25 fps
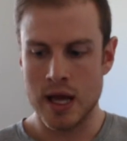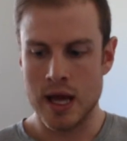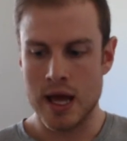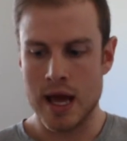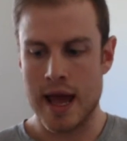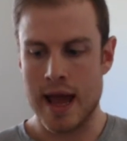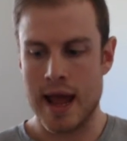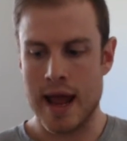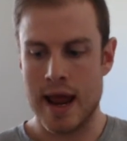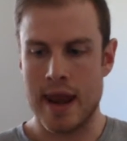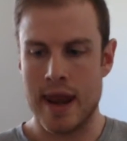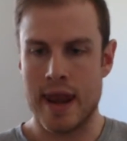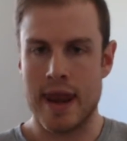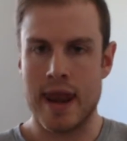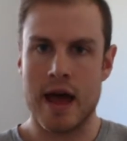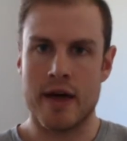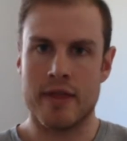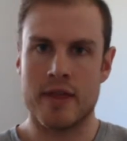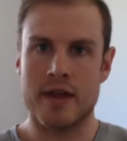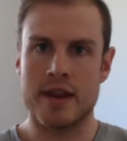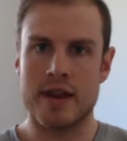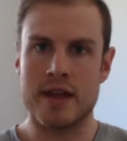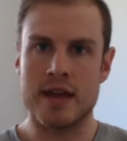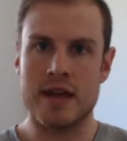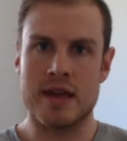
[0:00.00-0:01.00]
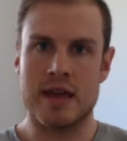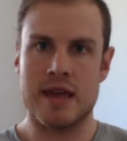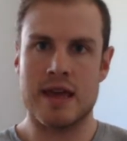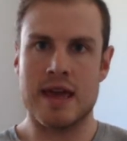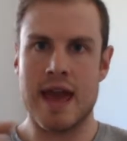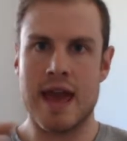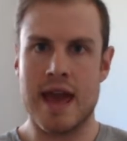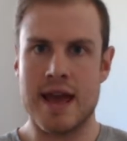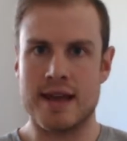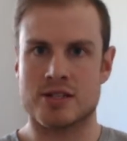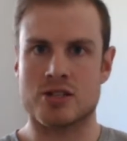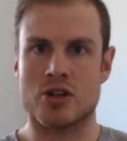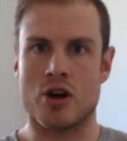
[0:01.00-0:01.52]
and now that he
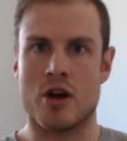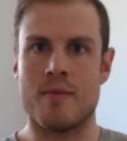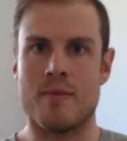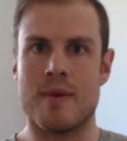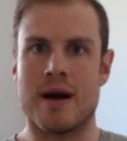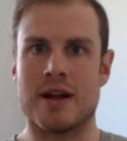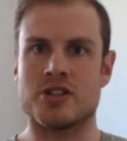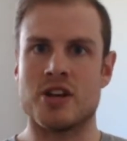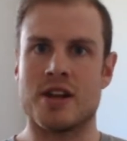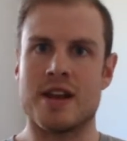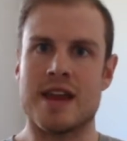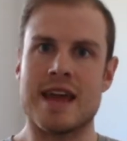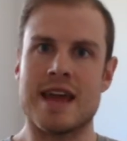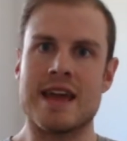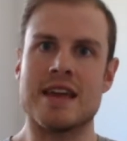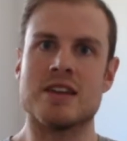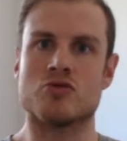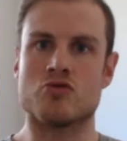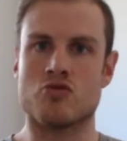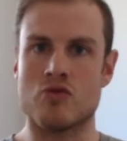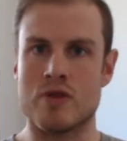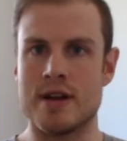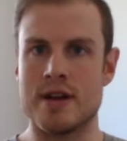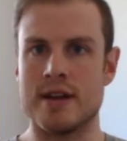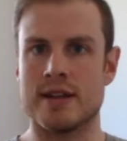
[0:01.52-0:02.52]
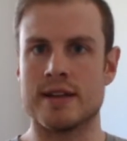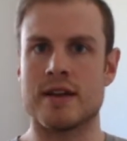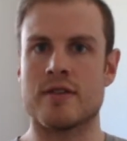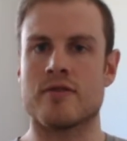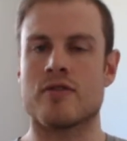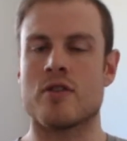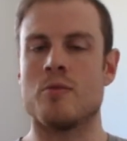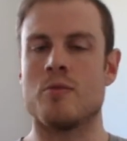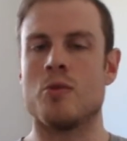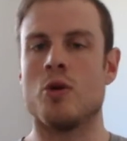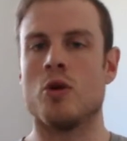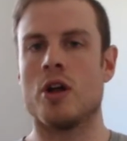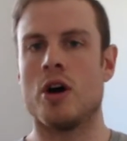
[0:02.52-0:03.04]
cares so much and he's reeling
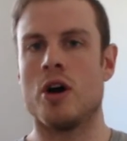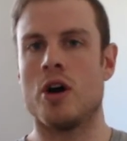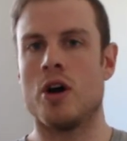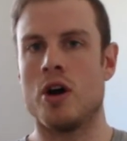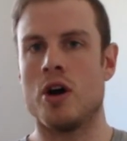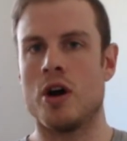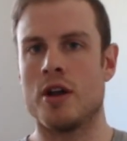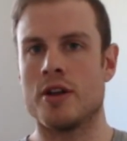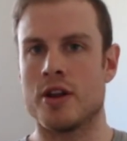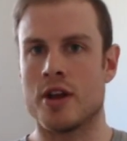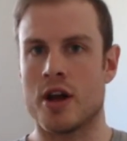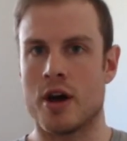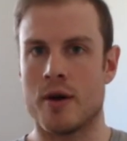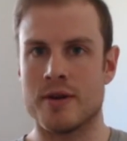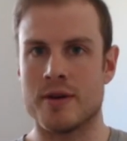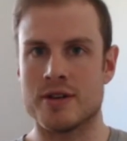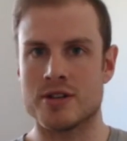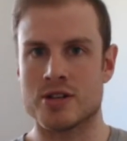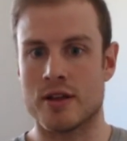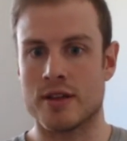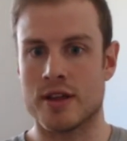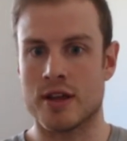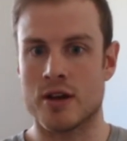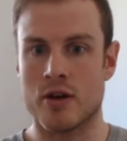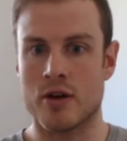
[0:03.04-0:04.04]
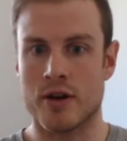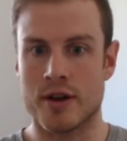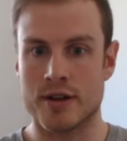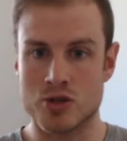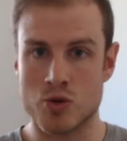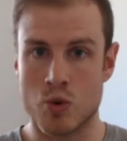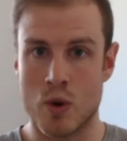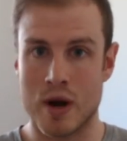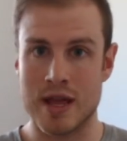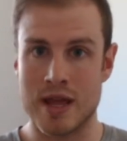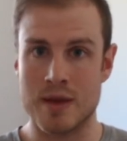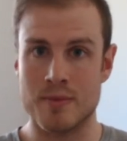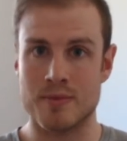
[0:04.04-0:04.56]
from all the hurt, he's only got a
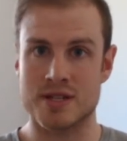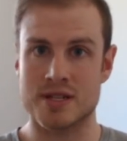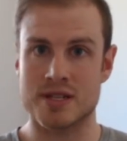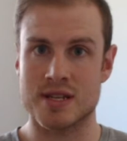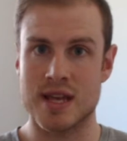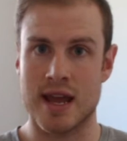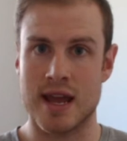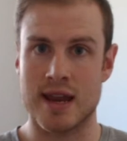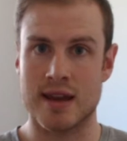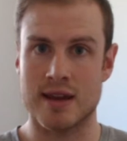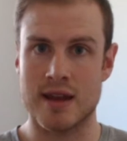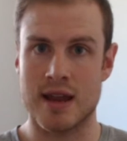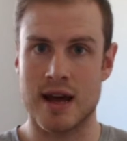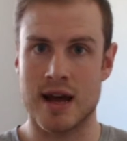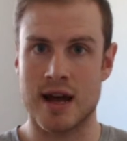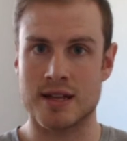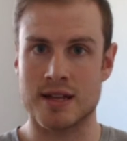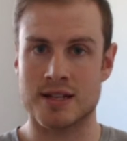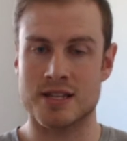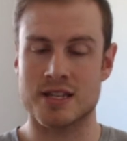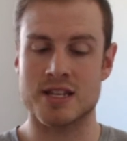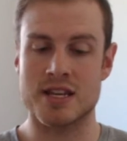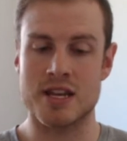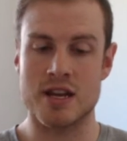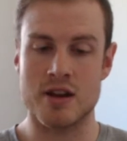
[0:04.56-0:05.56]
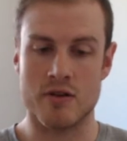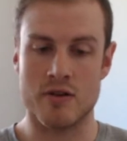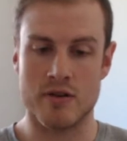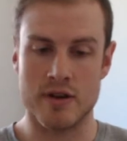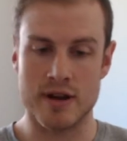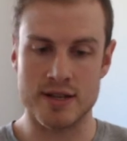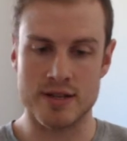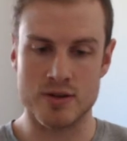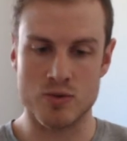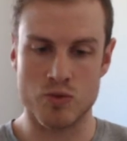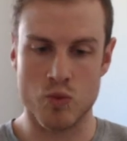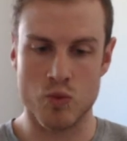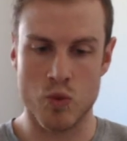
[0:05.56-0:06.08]
20%
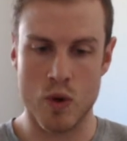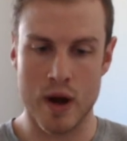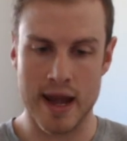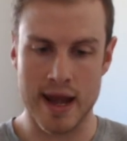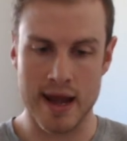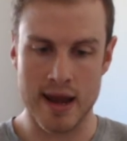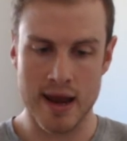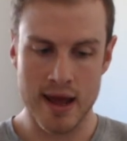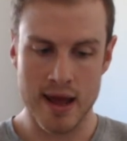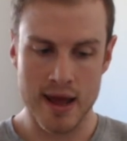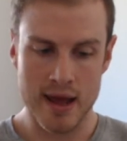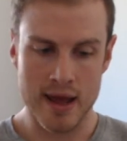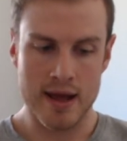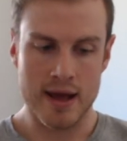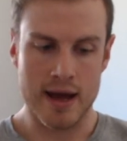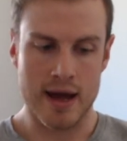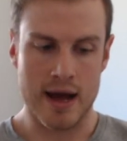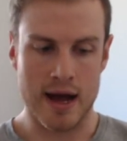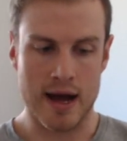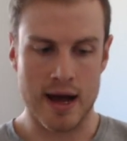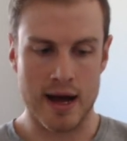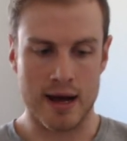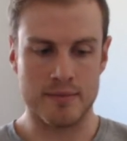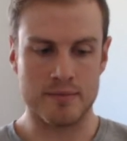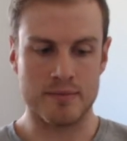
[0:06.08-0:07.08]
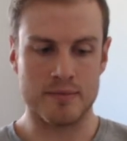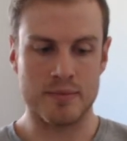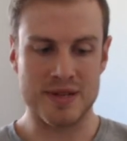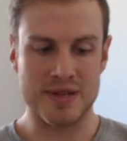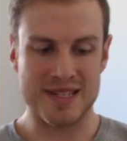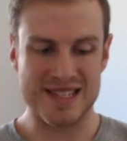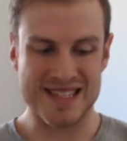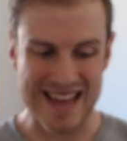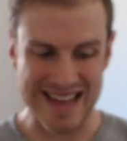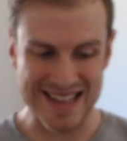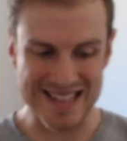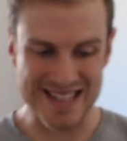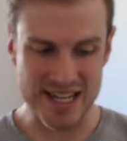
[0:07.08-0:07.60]
series win
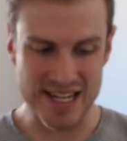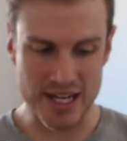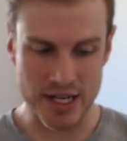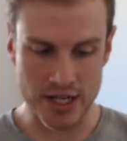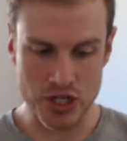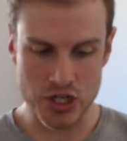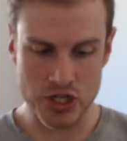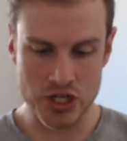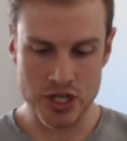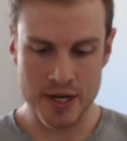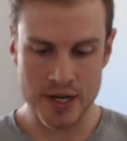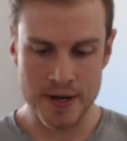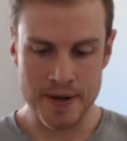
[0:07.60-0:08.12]
percentage.